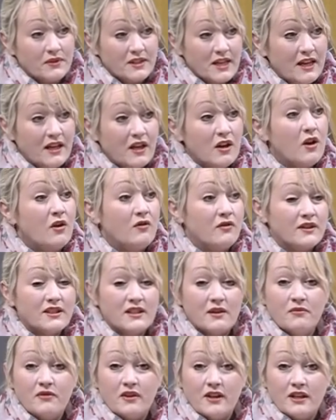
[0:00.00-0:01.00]
taking over
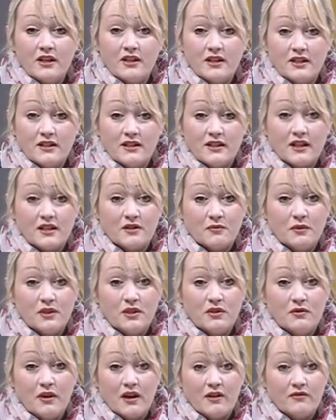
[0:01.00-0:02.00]
some villages, as we
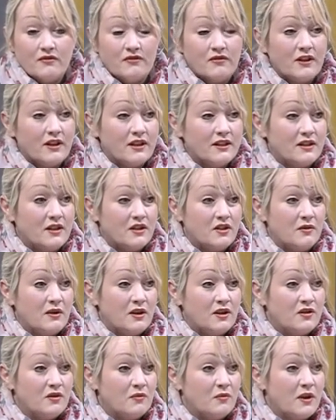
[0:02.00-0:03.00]
do have a
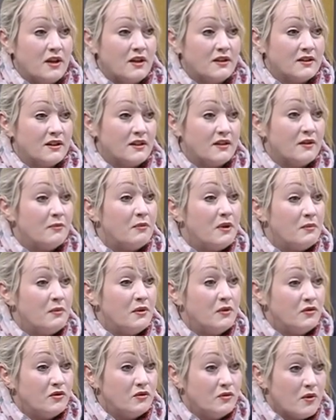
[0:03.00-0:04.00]
situation in Wales, and that
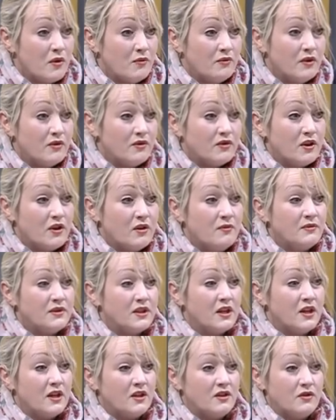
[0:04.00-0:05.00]
people who do own those
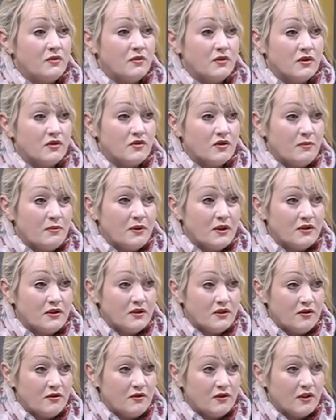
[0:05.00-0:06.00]
homes do contribute
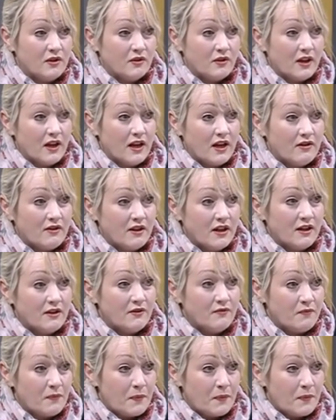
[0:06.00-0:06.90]
to the local area.